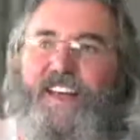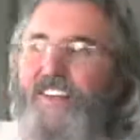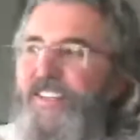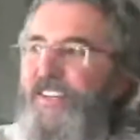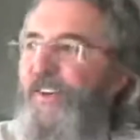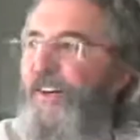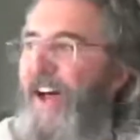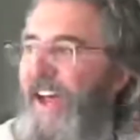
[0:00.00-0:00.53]

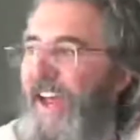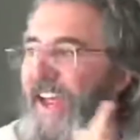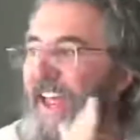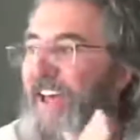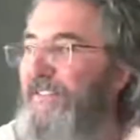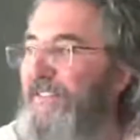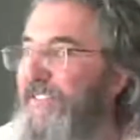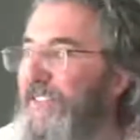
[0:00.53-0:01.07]
So I
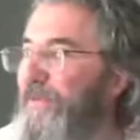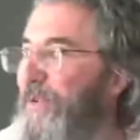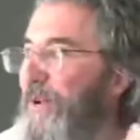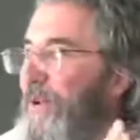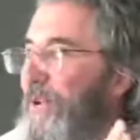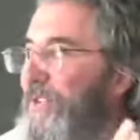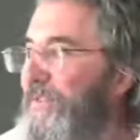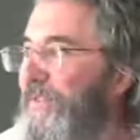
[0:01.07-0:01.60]
have some
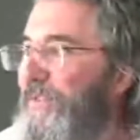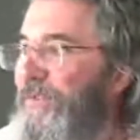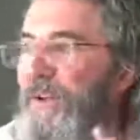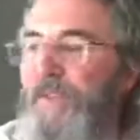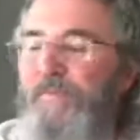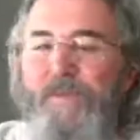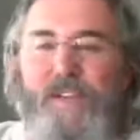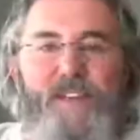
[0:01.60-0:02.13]
goals for
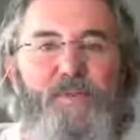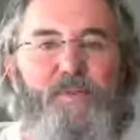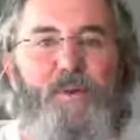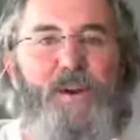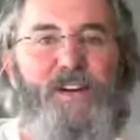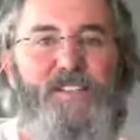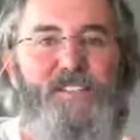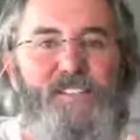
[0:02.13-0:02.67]
Rythmia and
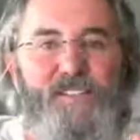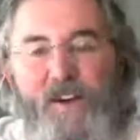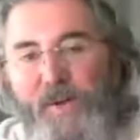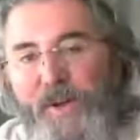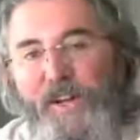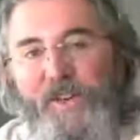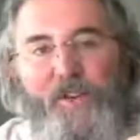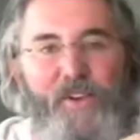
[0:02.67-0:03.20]
where it's
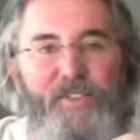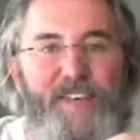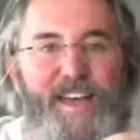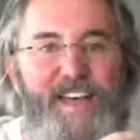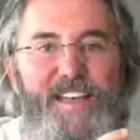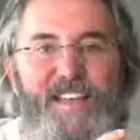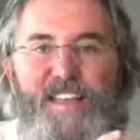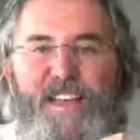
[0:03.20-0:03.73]
going and all
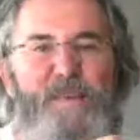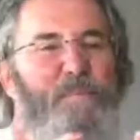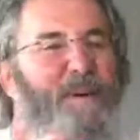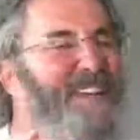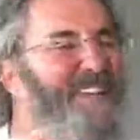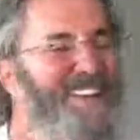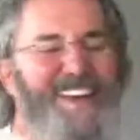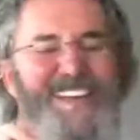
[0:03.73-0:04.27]
that,
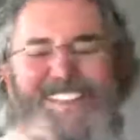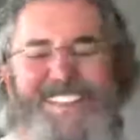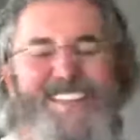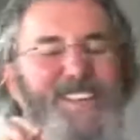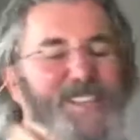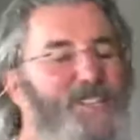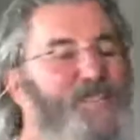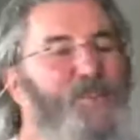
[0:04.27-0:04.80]
but
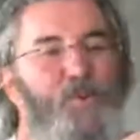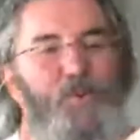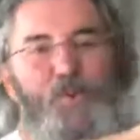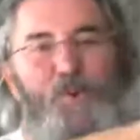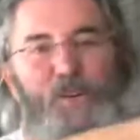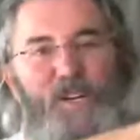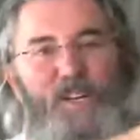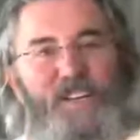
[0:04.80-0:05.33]
nothing is
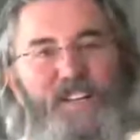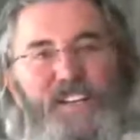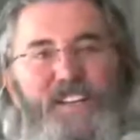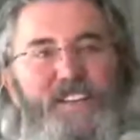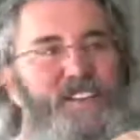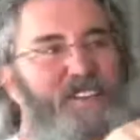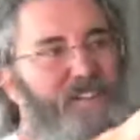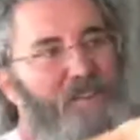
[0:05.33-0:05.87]
cooler
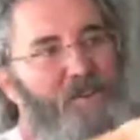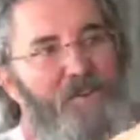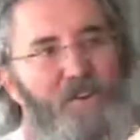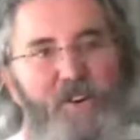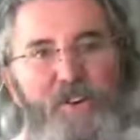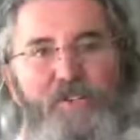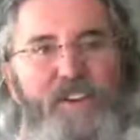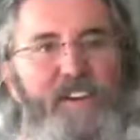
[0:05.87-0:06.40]
than going
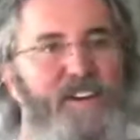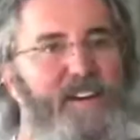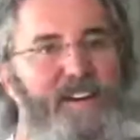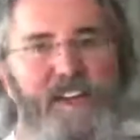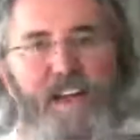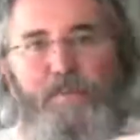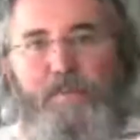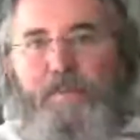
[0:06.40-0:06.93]
over here and
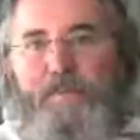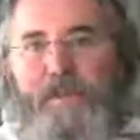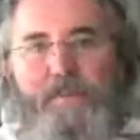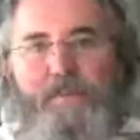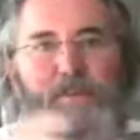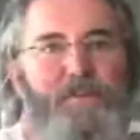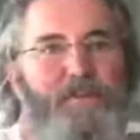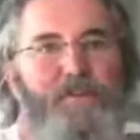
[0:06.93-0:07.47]
helping
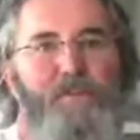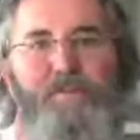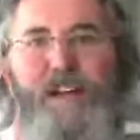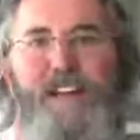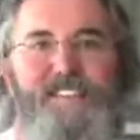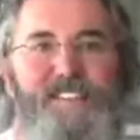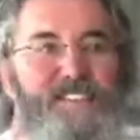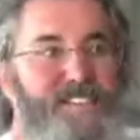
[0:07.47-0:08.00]
people through the
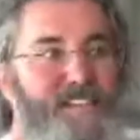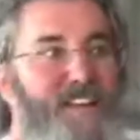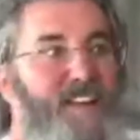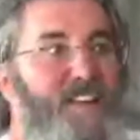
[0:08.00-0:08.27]
process.